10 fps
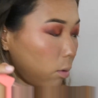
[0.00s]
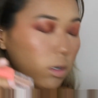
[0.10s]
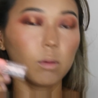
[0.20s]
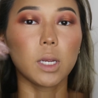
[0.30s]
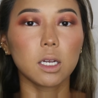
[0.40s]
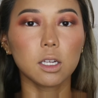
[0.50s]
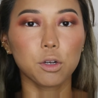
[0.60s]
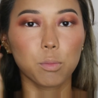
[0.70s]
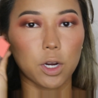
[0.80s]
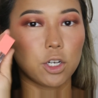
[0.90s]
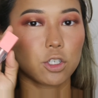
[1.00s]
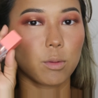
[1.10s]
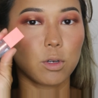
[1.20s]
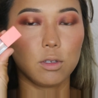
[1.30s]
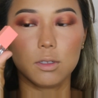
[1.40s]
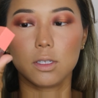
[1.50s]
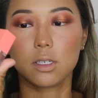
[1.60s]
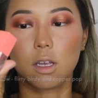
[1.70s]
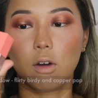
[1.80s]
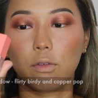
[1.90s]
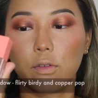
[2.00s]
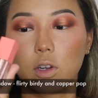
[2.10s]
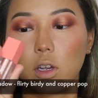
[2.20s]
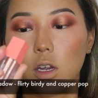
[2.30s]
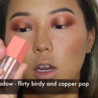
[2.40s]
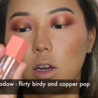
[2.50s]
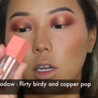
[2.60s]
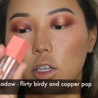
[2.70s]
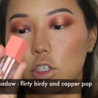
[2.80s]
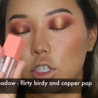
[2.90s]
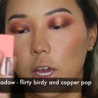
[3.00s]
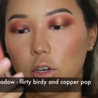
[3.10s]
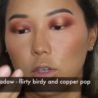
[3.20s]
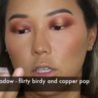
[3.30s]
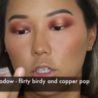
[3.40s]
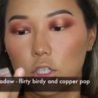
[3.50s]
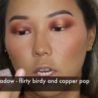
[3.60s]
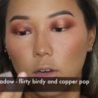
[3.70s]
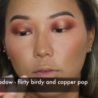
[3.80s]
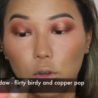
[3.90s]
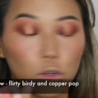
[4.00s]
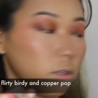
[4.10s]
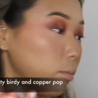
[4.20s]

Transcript: I want to make it a little brighter, so I'm going to use this e.L.F. glitter shadow in the shade Flirty